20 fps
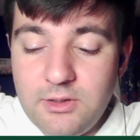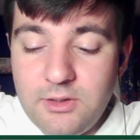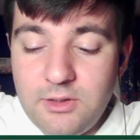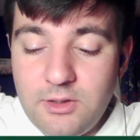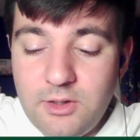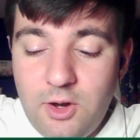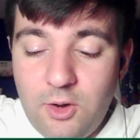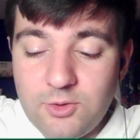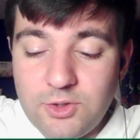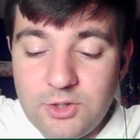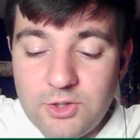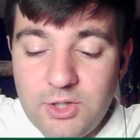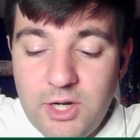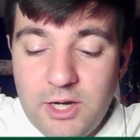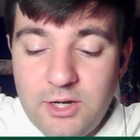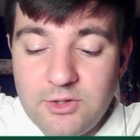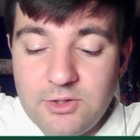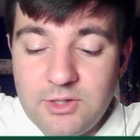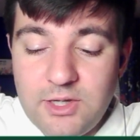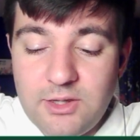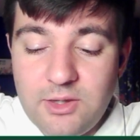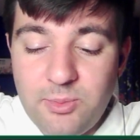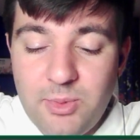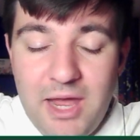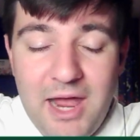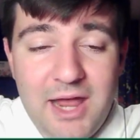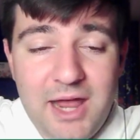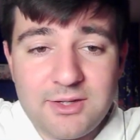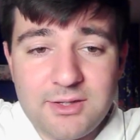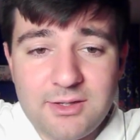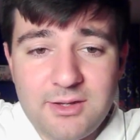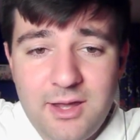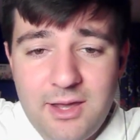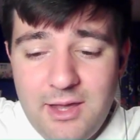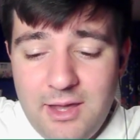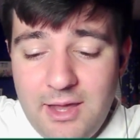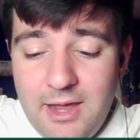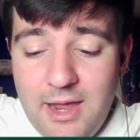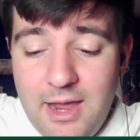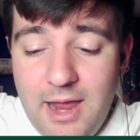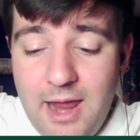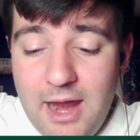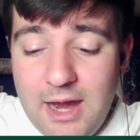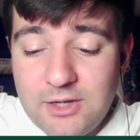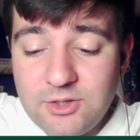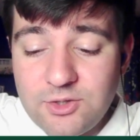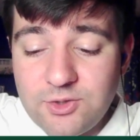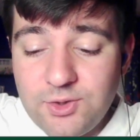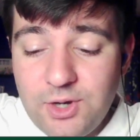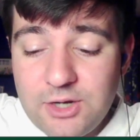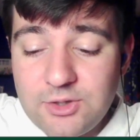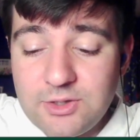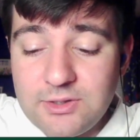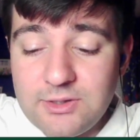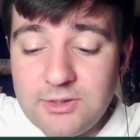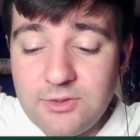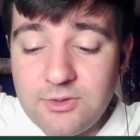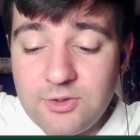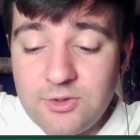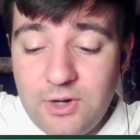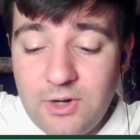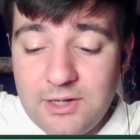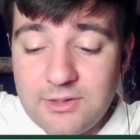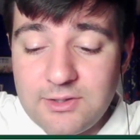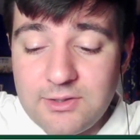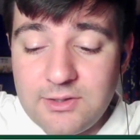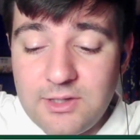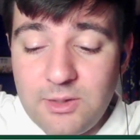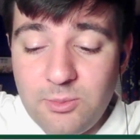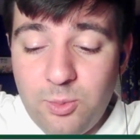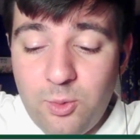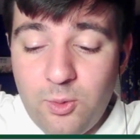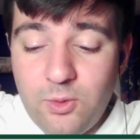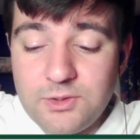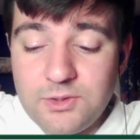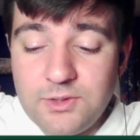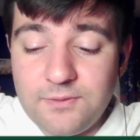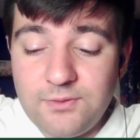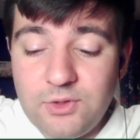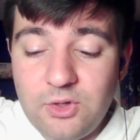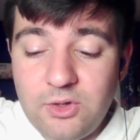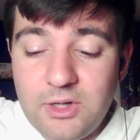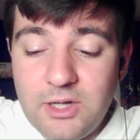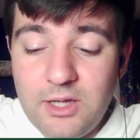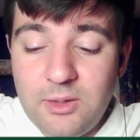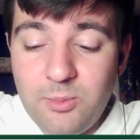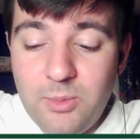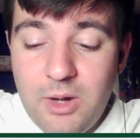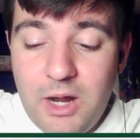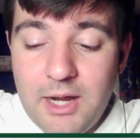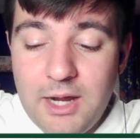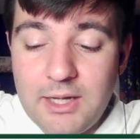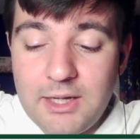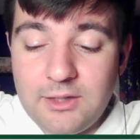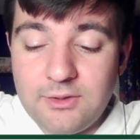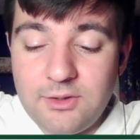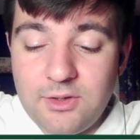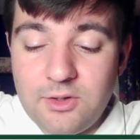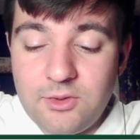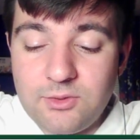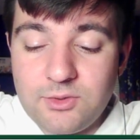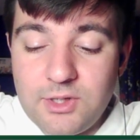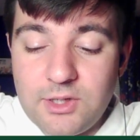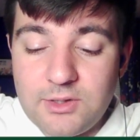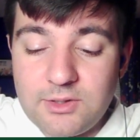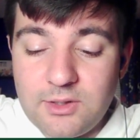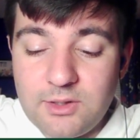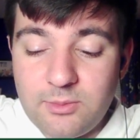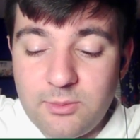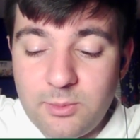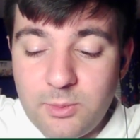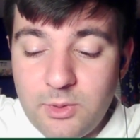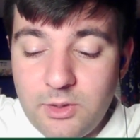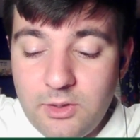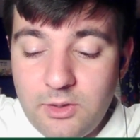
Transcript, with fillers: coaching changes in the past and stresses stresses the importance of unity and buying into the new system